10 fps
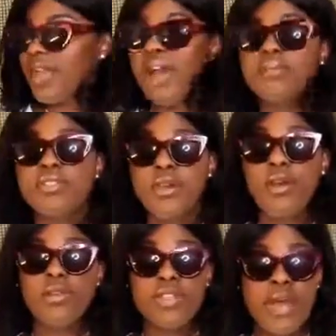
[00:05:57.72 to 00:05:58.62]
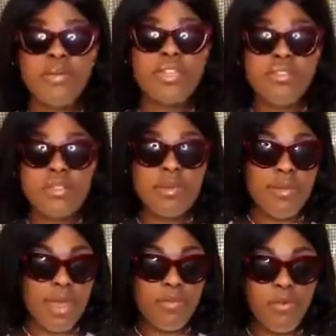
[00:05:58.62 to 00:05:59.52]
I'm sold. I will definitely be
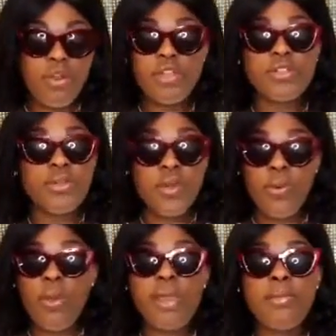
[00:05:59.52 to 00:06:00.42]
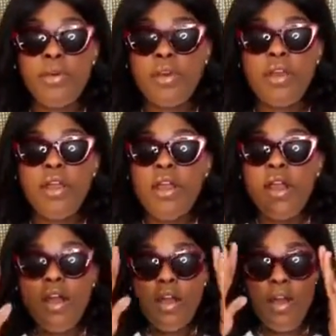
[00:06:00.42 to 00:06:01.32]
buying more and doing way more
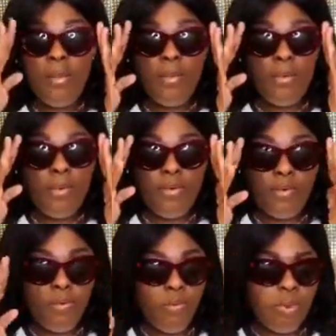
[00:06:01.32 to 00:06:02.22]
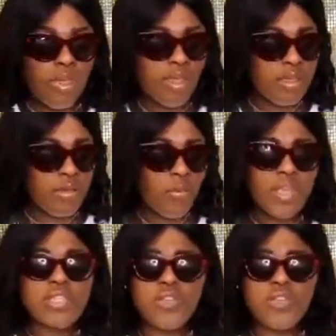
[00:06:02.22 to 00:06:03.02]
wigs